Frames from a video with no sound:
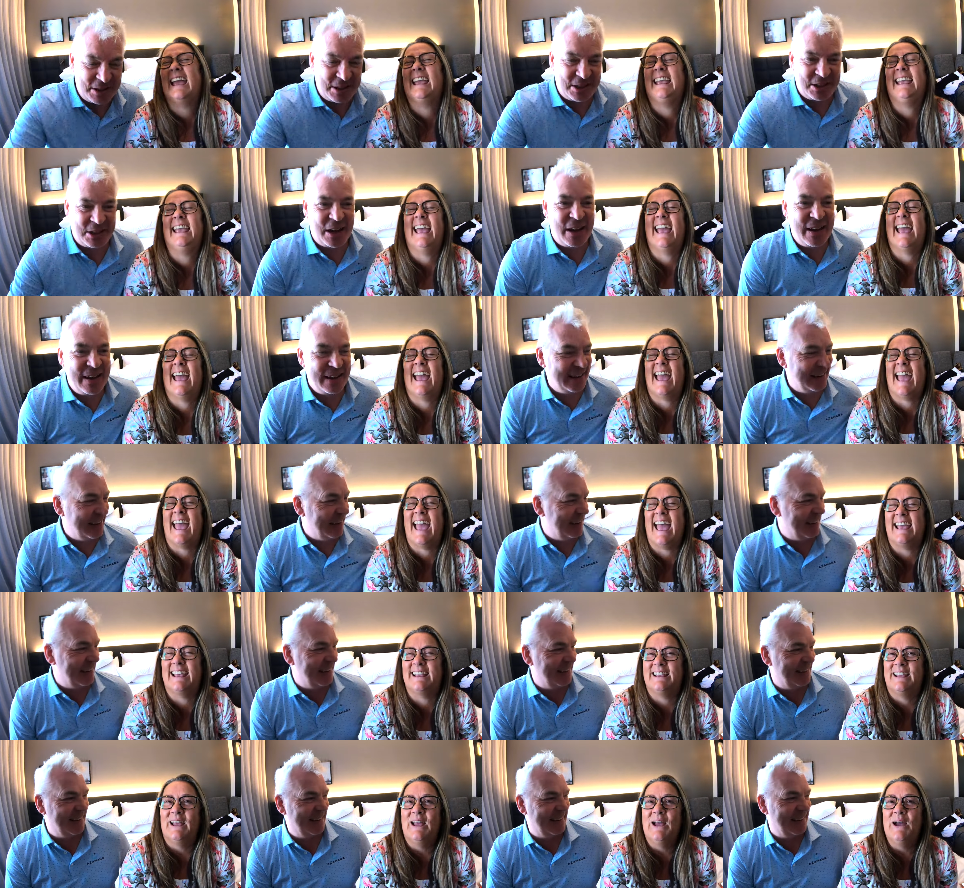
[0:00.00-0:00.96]
Speaker 1: Yeah.
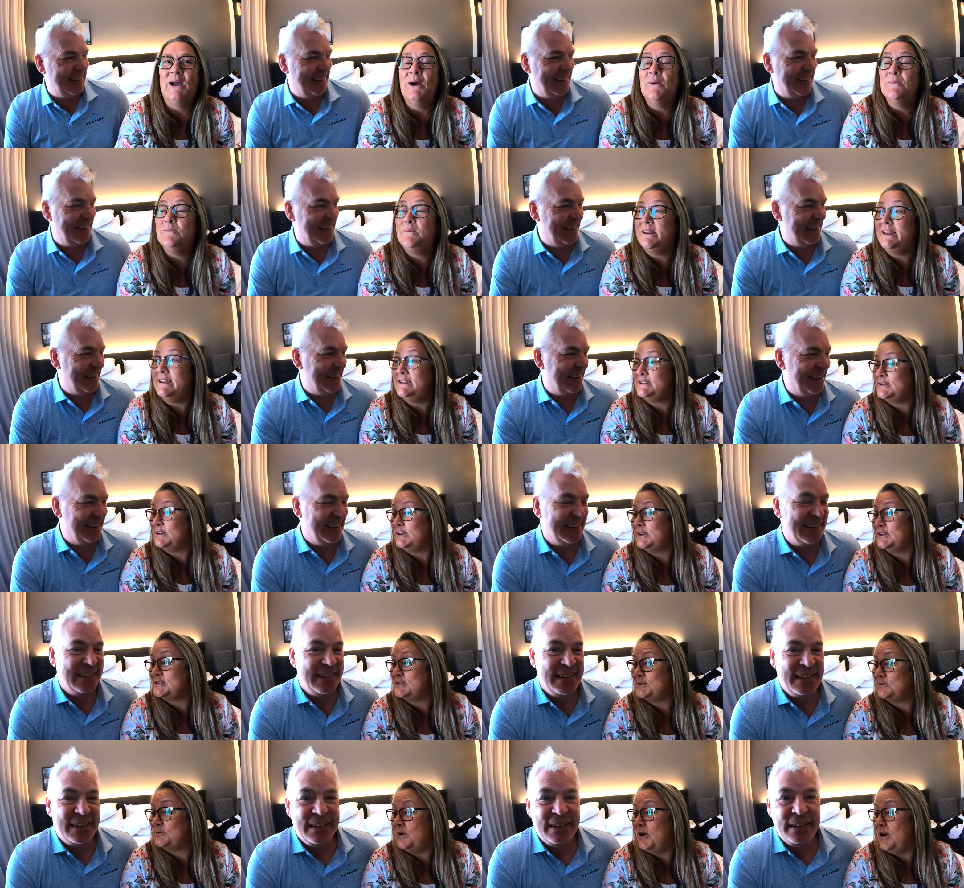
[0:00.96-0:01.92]
But it took us
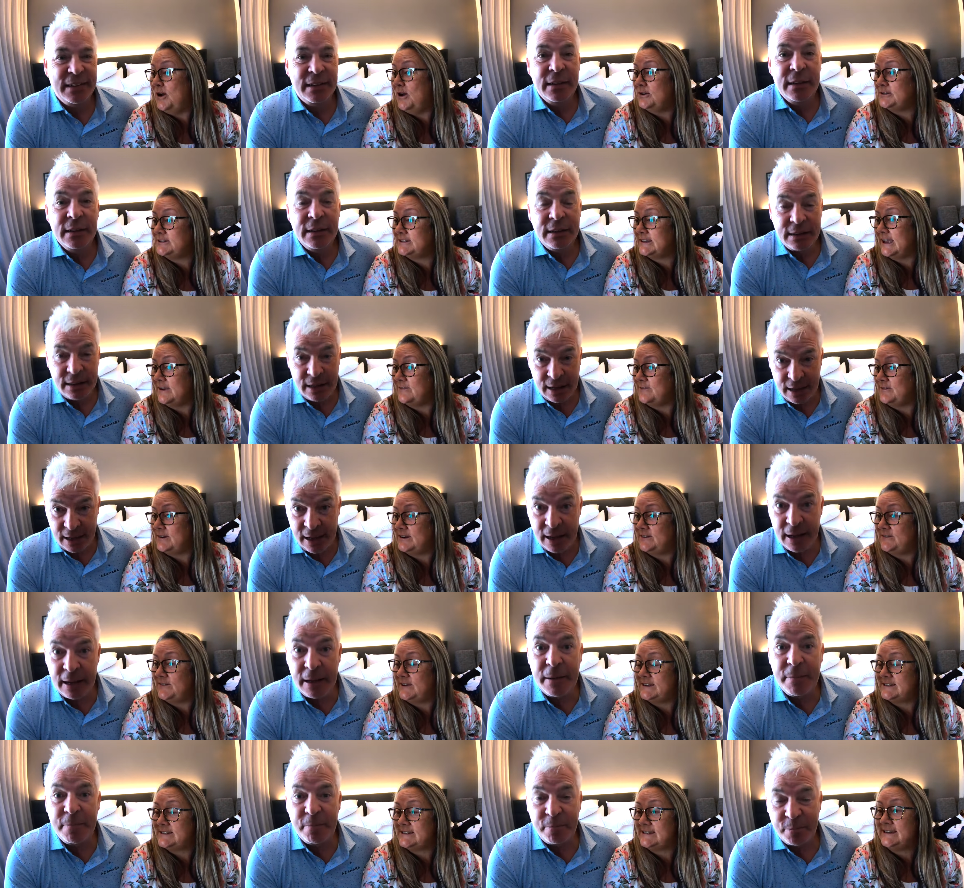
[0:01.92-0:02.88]
a while
Speaker 2: to get rid of
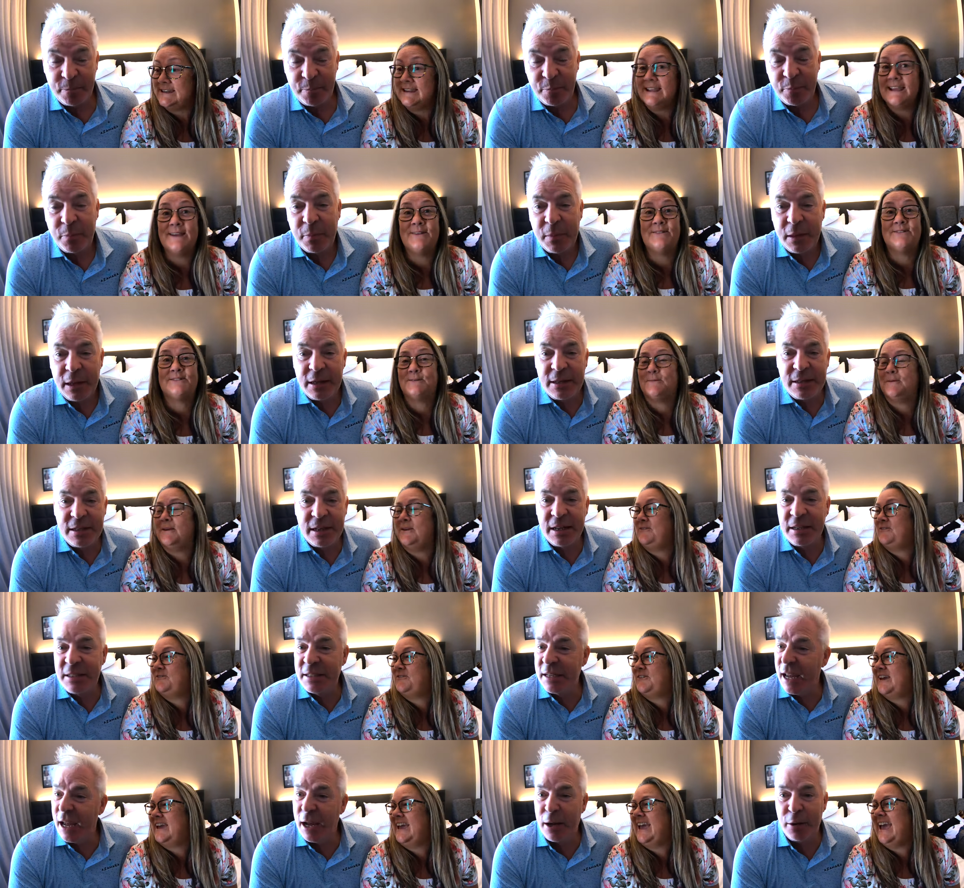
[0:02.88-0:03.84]
it, didn't it? It did,
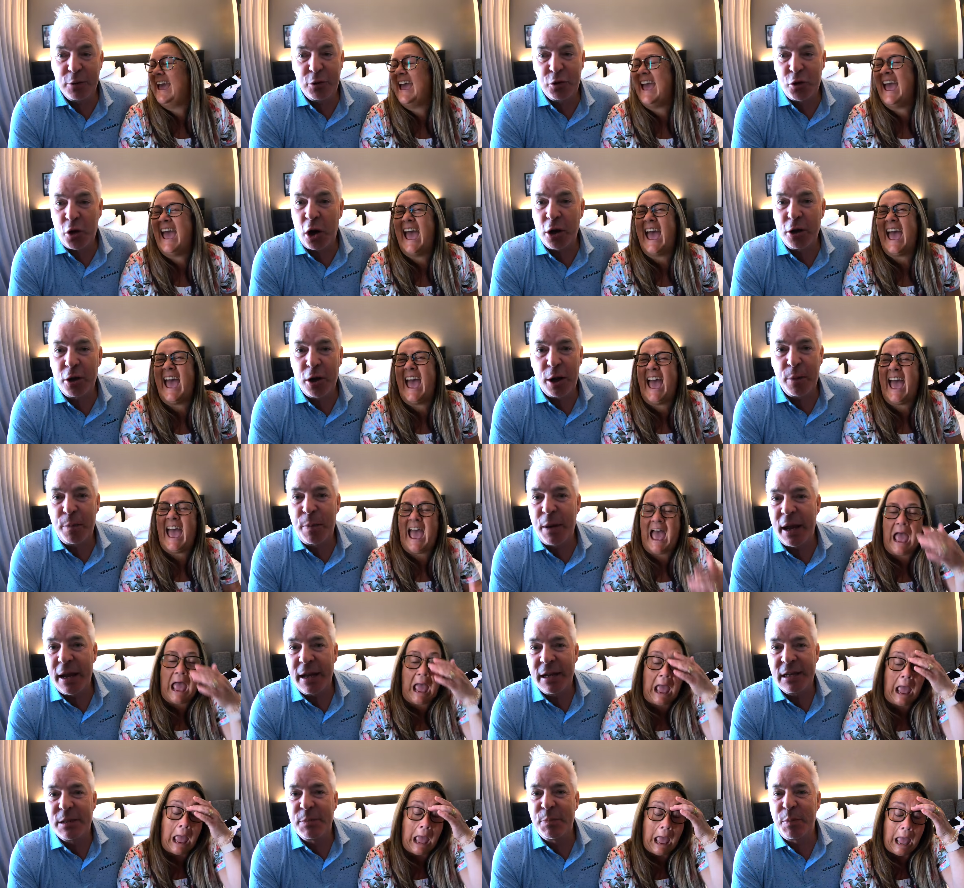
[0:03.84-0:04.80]
yeah. We tried our
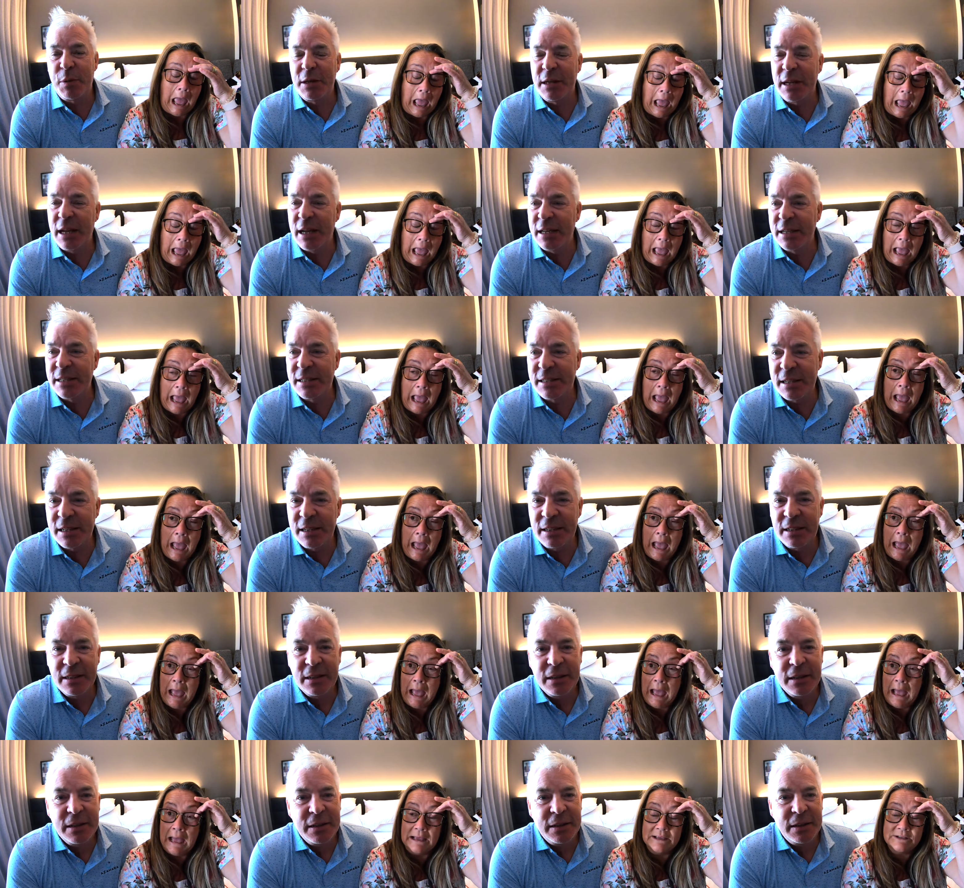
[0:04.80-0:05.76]
best,
Speaker 1: but yes.
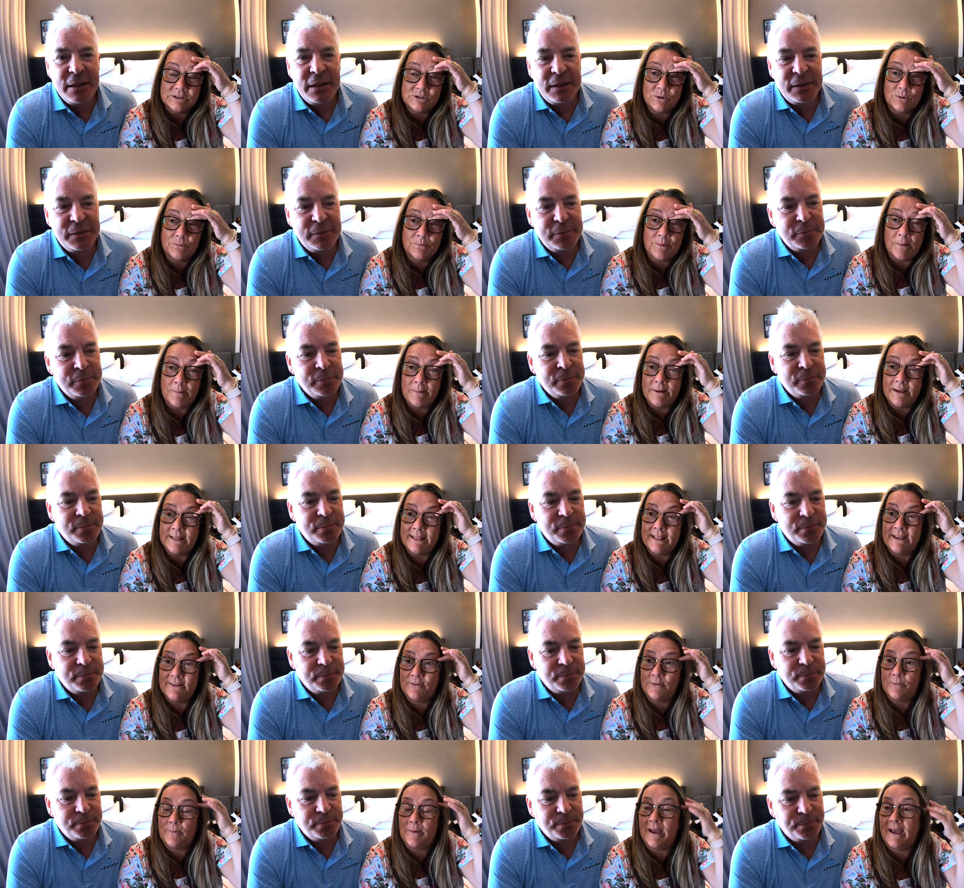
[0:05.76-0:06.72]
So we're probably in there for
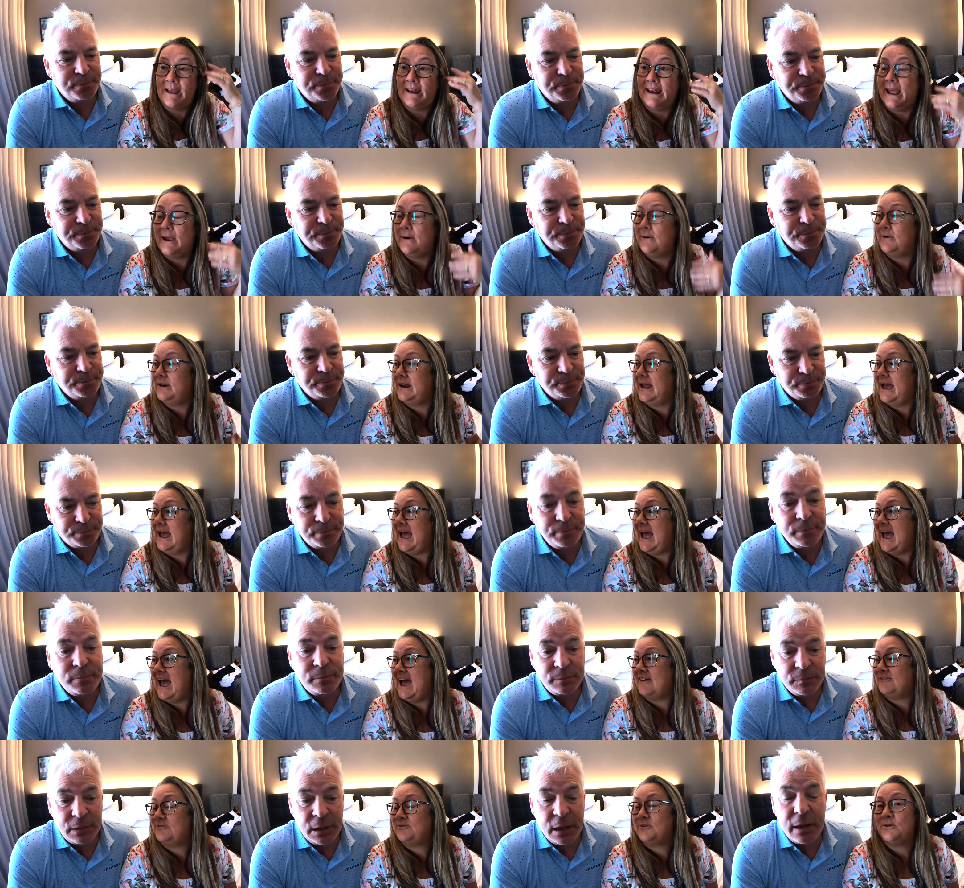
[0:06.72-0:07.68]
about an hour and a
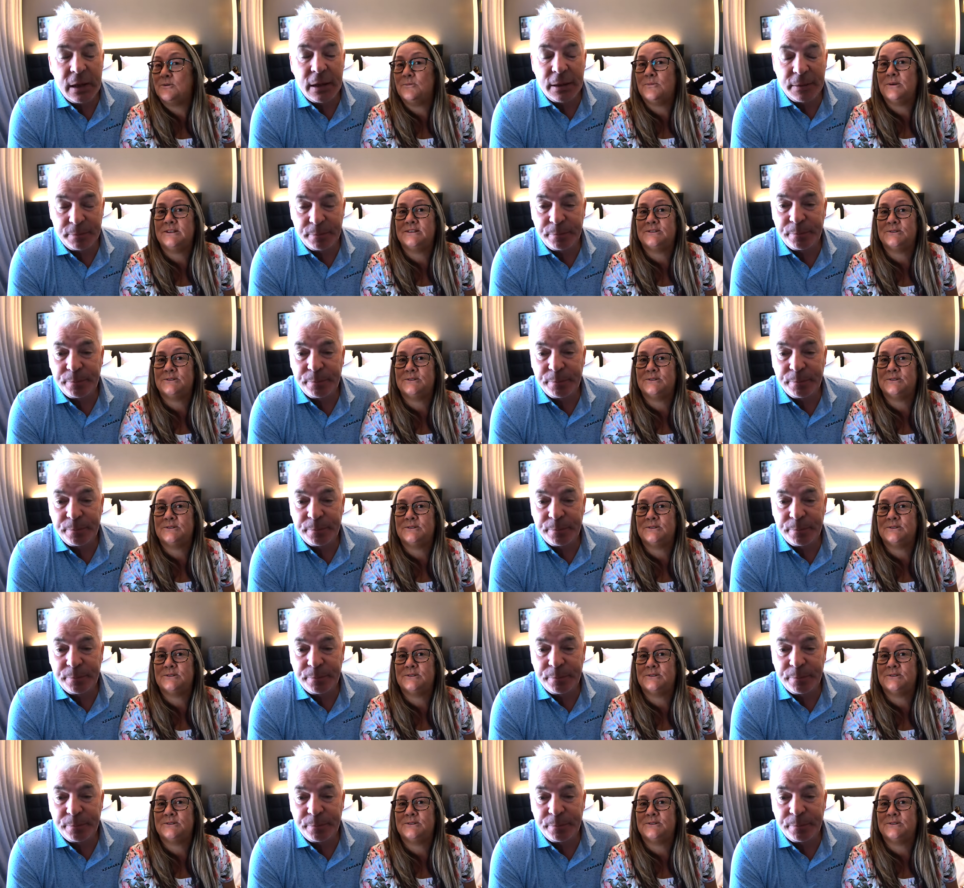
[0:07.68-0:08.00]
half,
Speaker 2: weren't we,